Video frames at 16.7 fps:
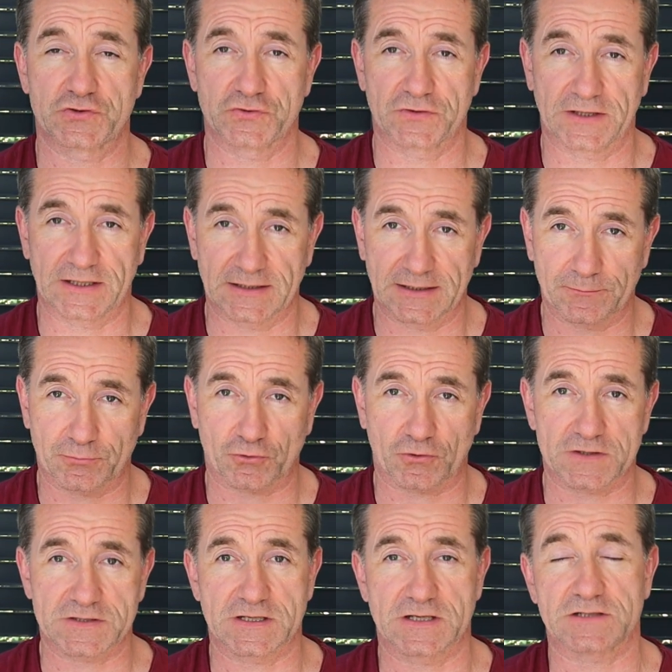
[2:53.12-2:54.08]
to the healing
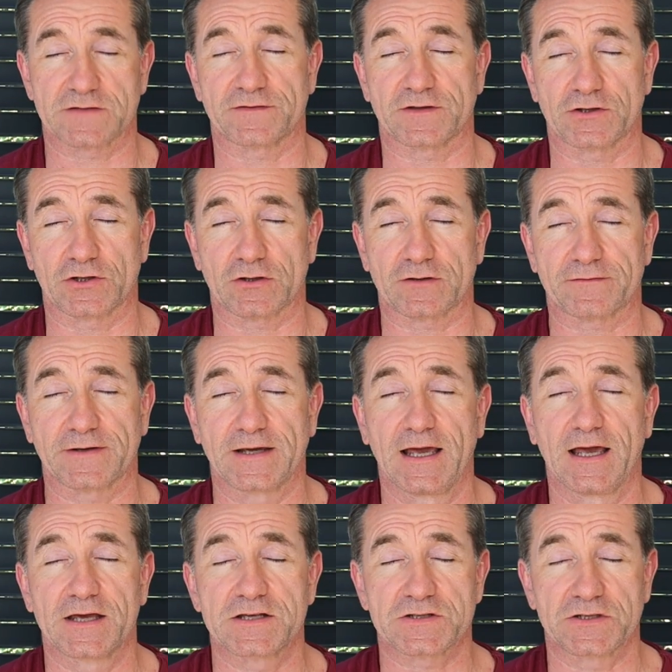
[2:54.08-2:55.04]
process of the nerve,
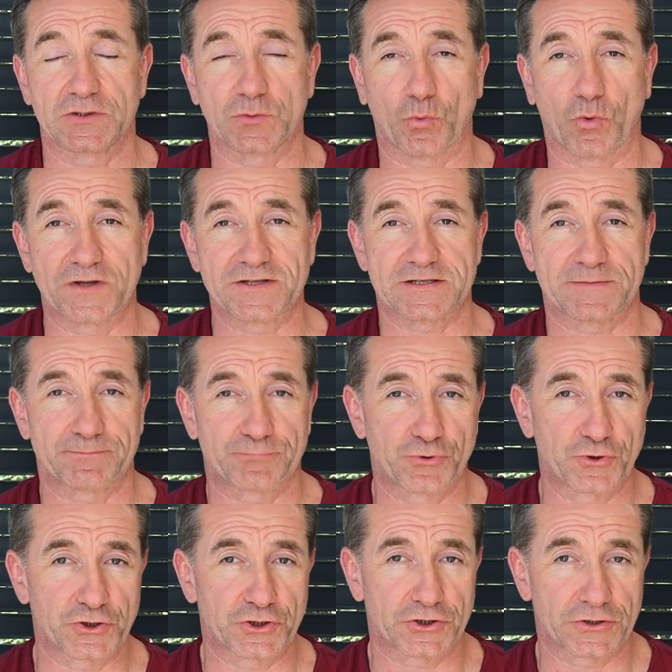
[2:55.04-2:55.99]
so you want to put